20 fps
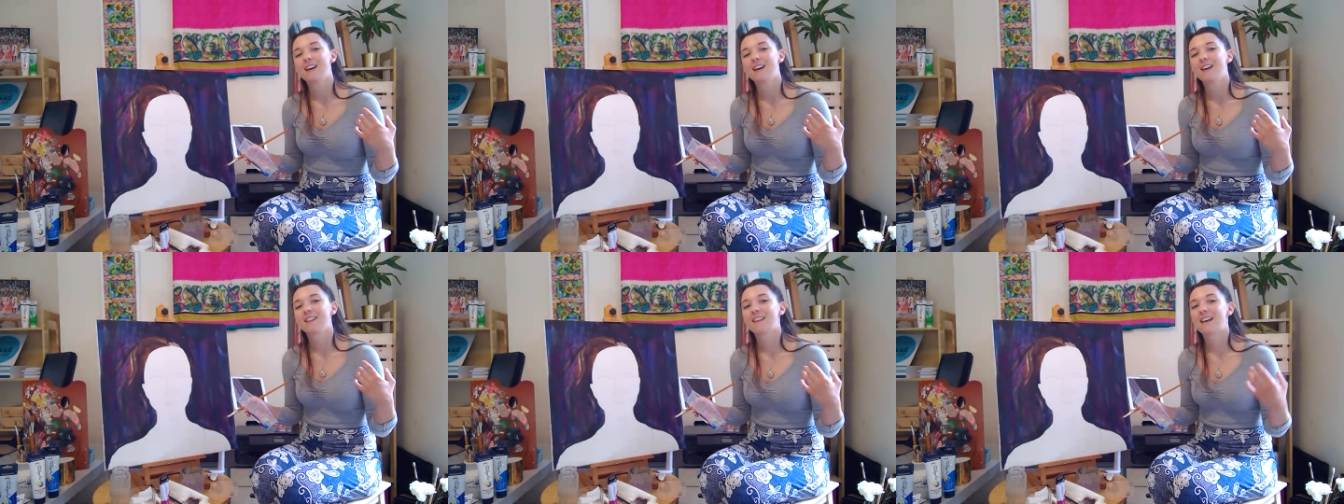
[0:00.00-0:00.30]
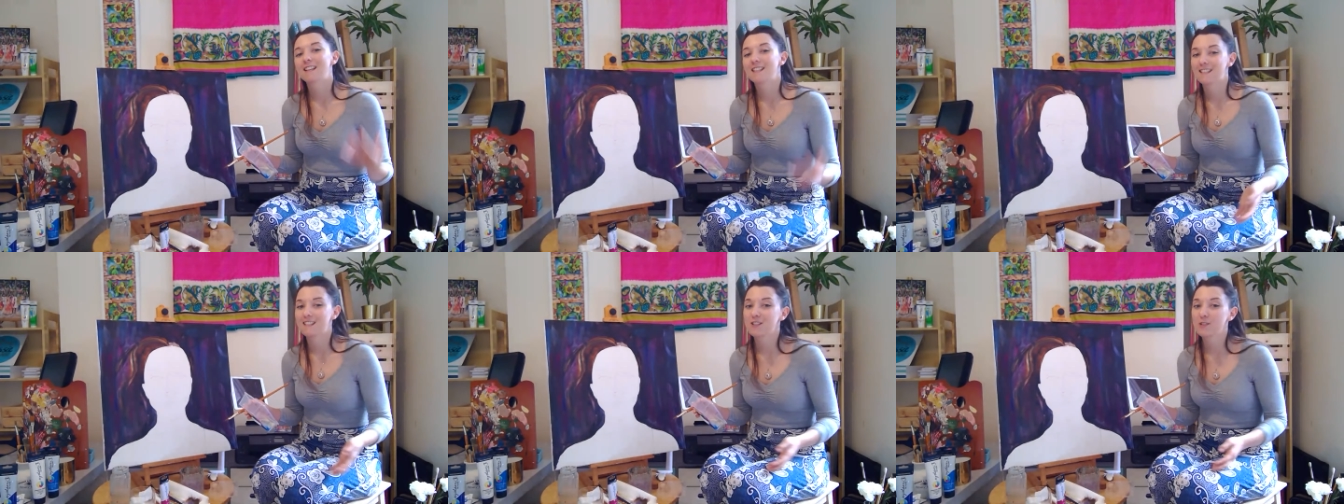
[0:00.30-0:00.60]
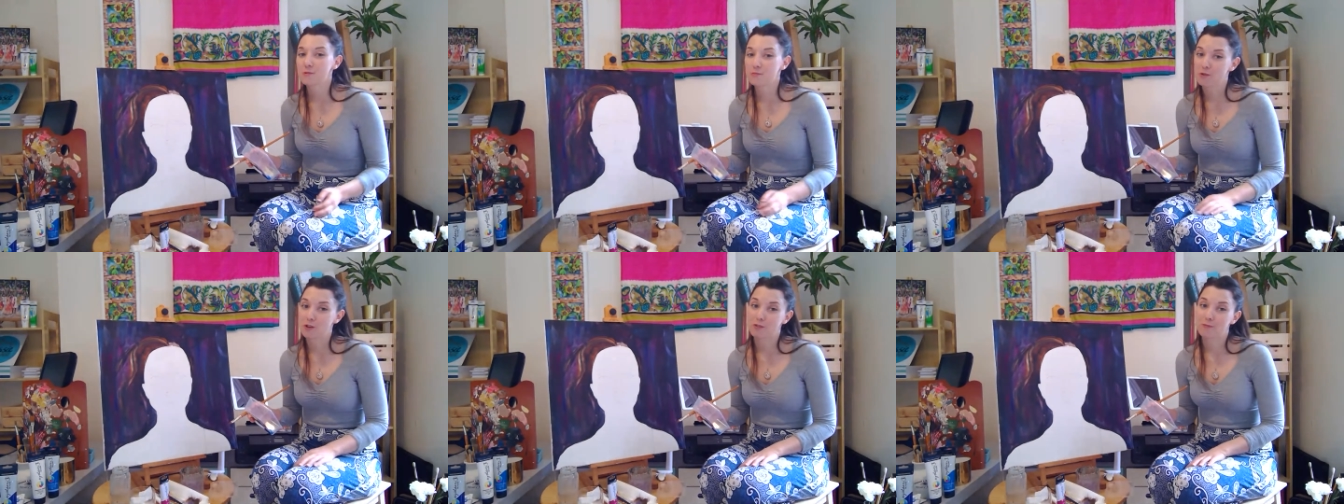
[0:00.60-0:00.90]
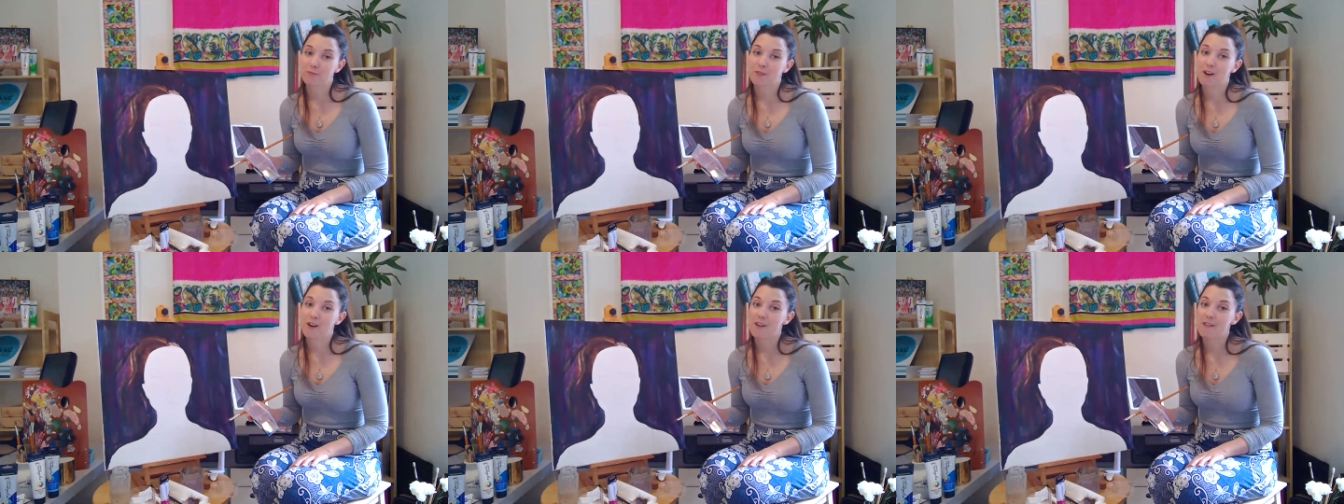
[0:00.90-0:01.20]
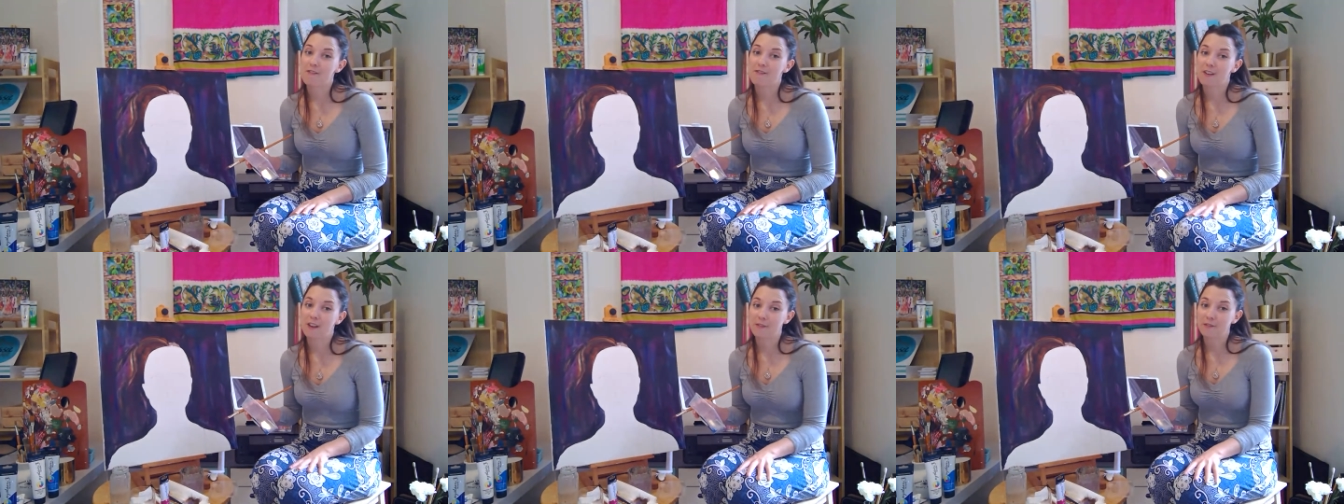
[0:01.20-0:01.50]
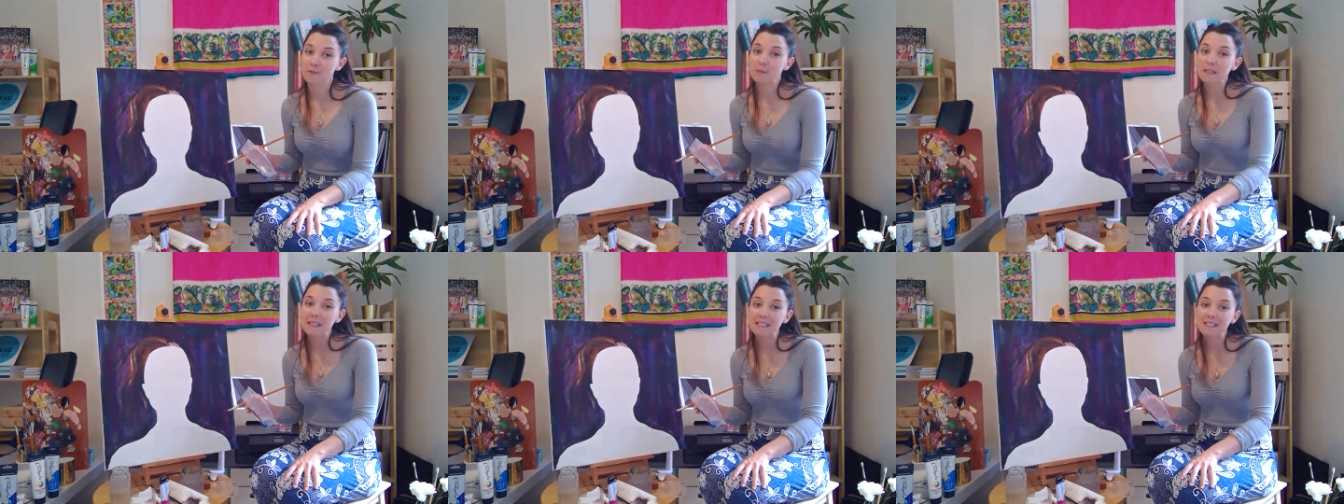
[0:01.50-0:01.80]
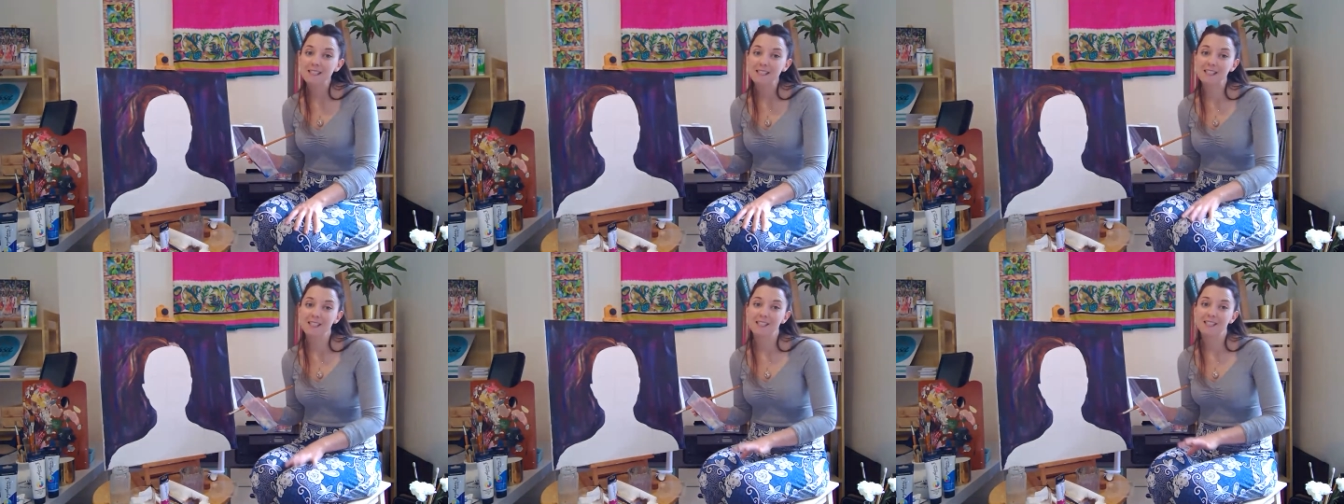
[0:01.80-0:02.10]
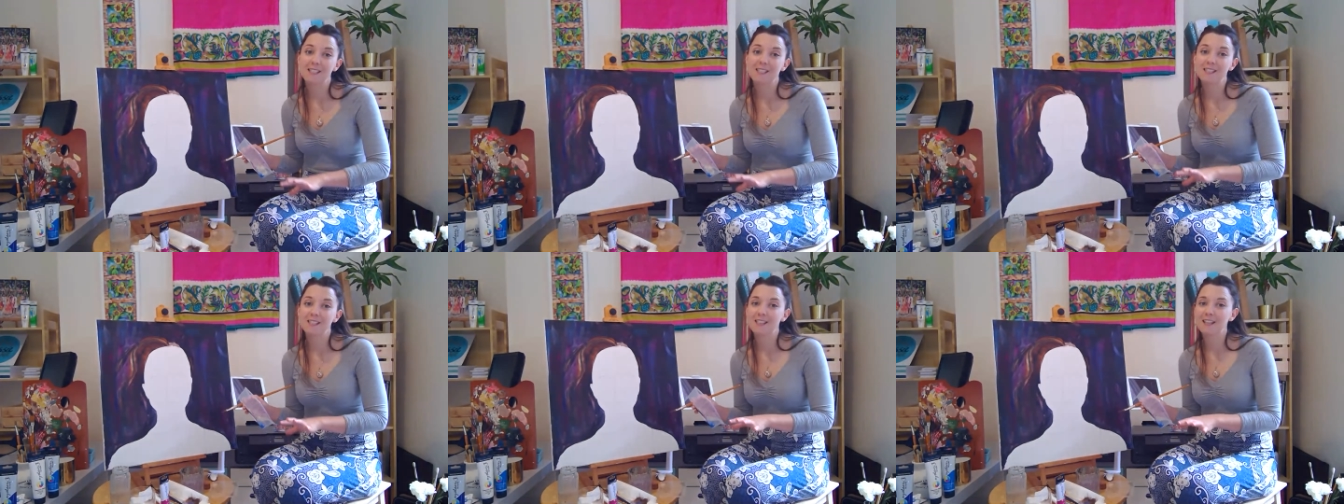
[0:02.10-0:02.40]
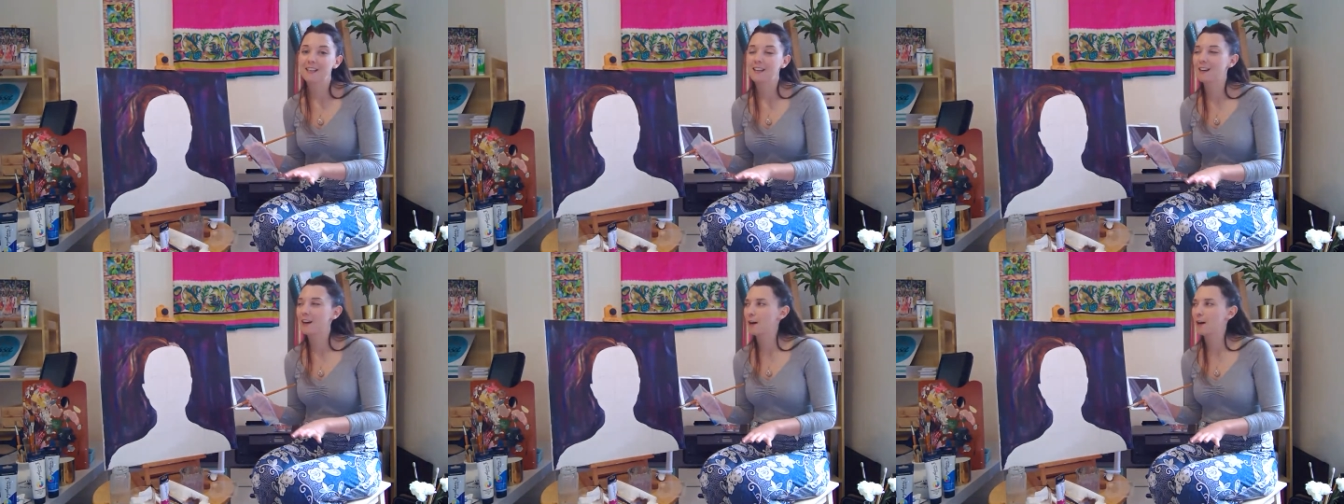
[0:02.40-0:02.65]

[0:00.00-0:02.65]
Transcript: That's still one of my favourite pieces.